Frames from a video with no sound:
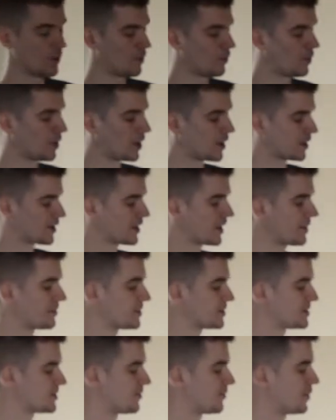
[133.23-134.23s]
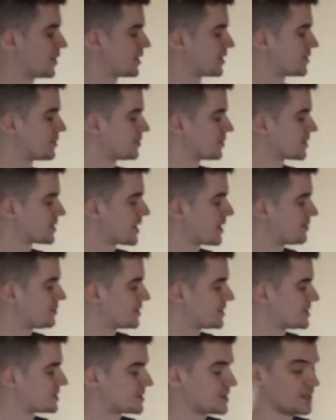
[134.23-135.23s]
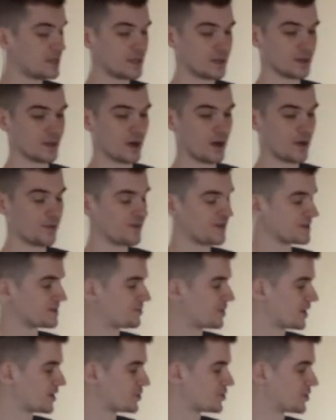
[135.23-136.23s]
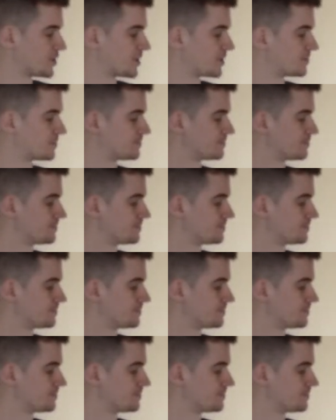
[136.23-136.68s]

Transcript: what can be seen on this picture?